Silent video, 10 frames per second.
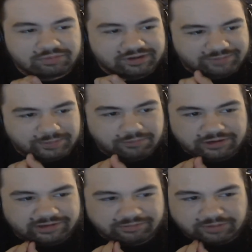But if people
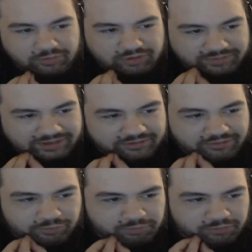want to see RimWorld, I'm down to
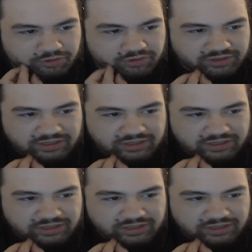do RimWorld.